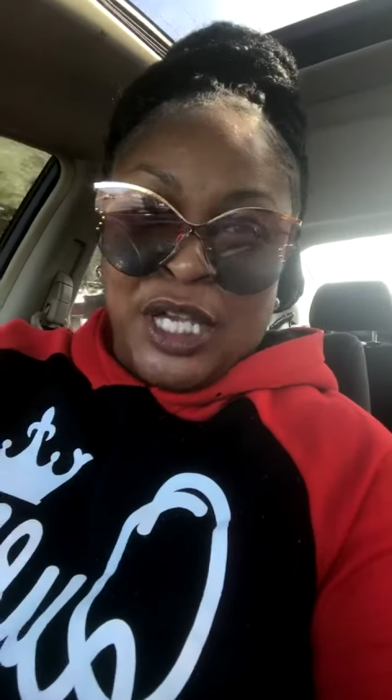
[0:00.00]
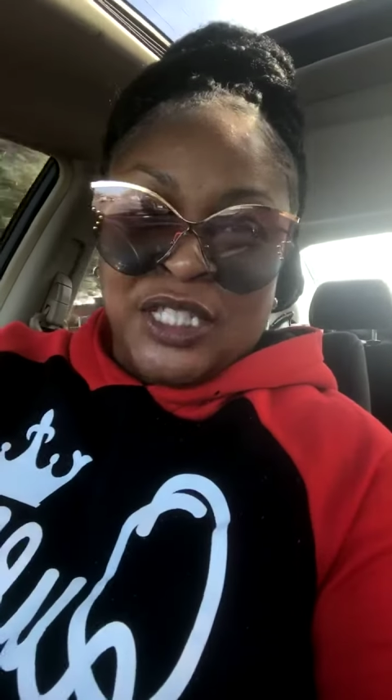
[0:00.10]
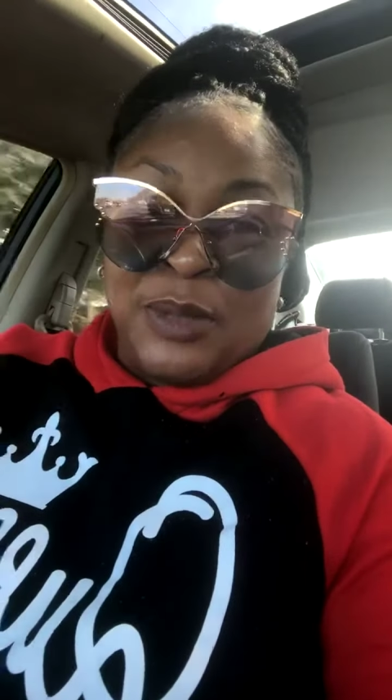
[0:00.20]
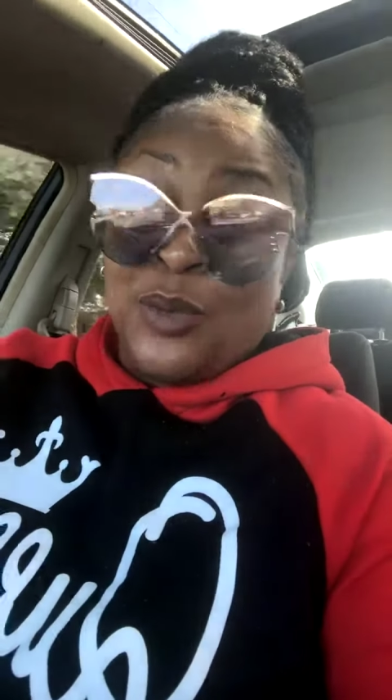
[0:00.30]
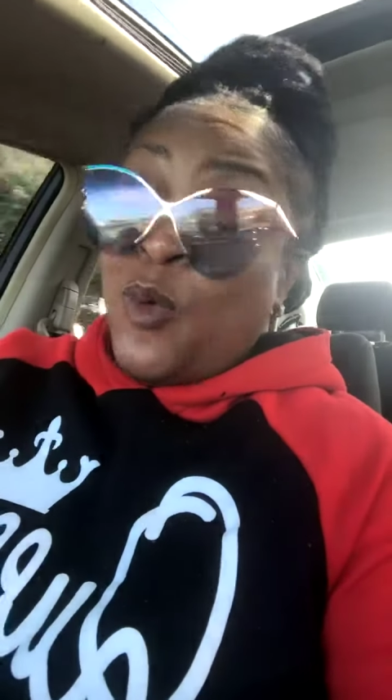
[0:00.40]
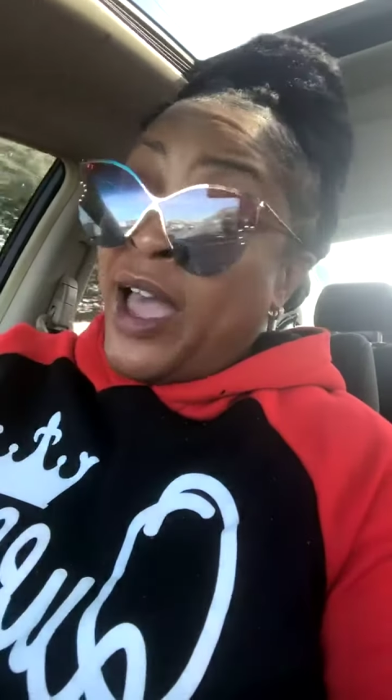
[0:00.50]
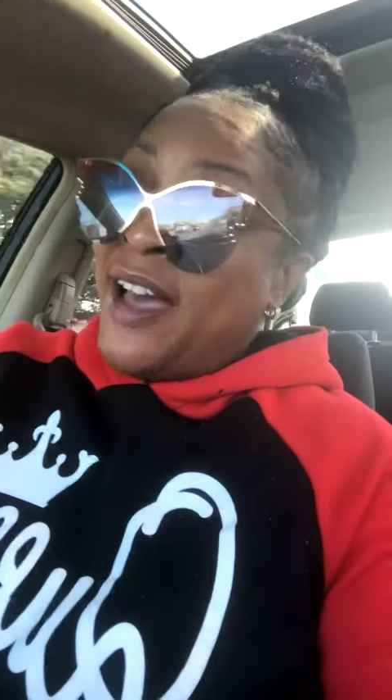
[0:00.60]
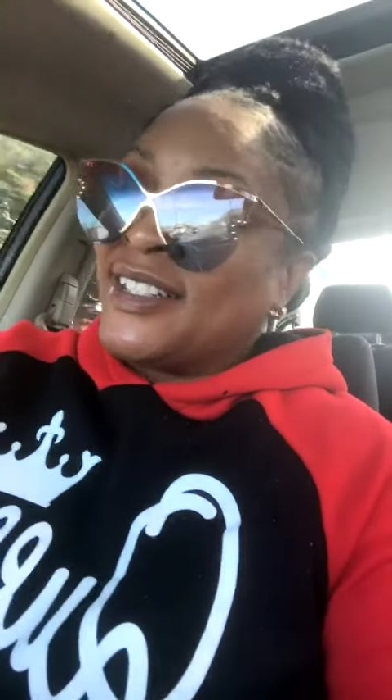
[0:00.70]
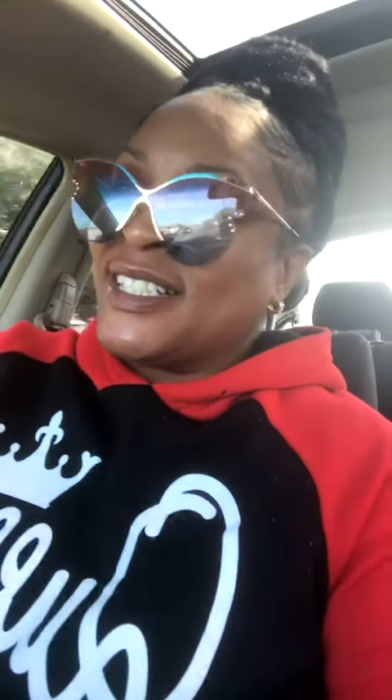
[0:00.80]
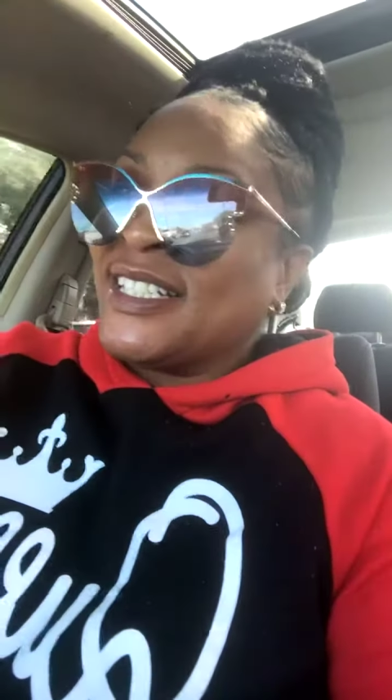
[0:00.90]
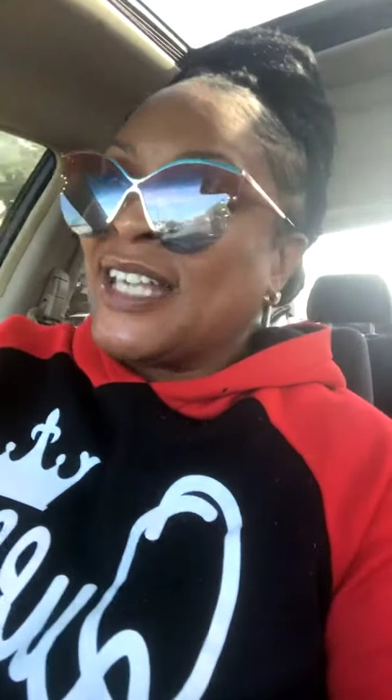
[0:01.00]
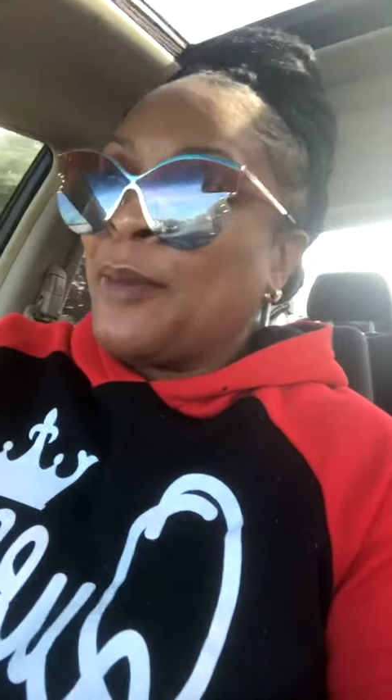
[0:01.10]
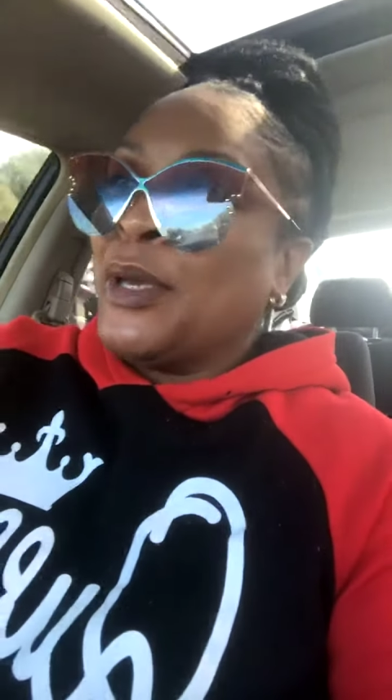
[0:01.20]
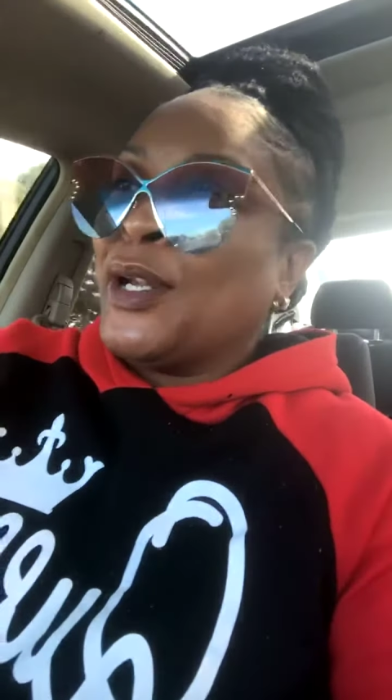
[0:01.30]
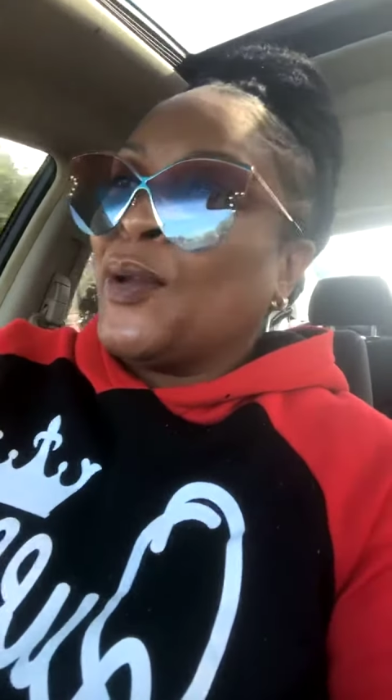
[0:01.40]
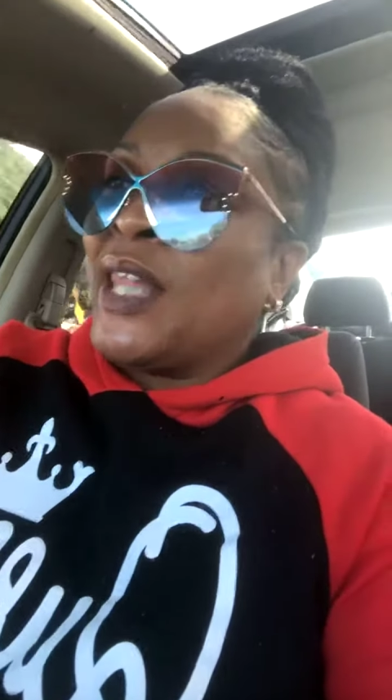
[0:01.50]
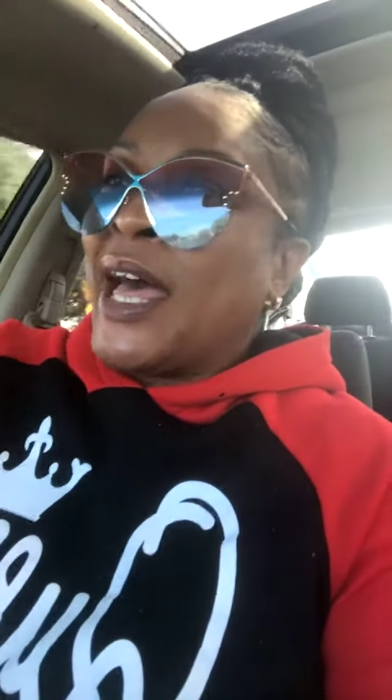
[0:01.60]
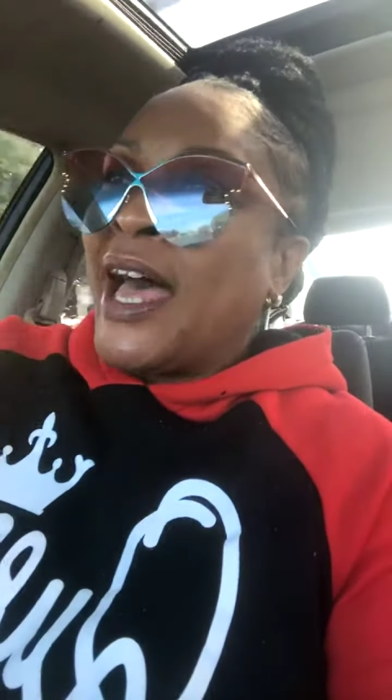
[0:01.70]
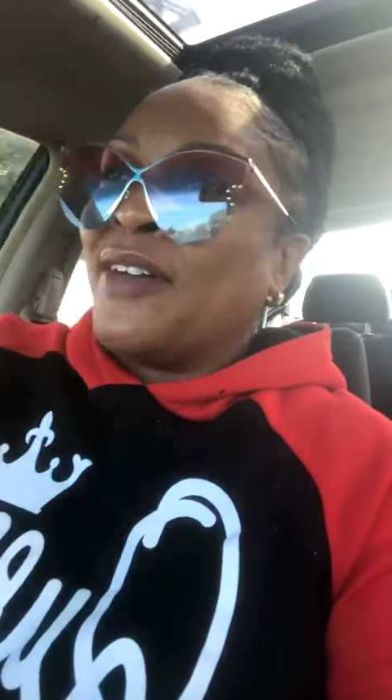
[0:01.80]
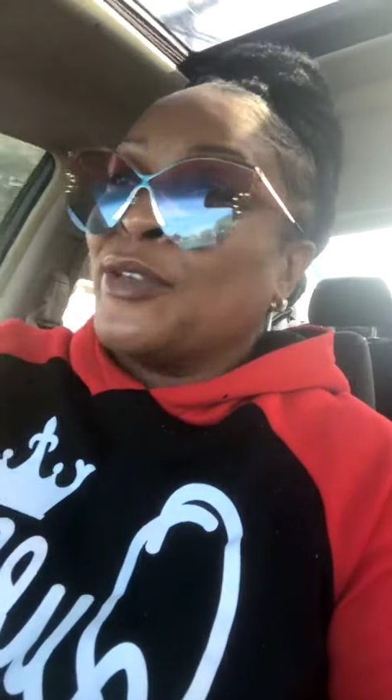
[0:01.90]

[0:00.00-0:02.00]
It's been a while since I've been on live.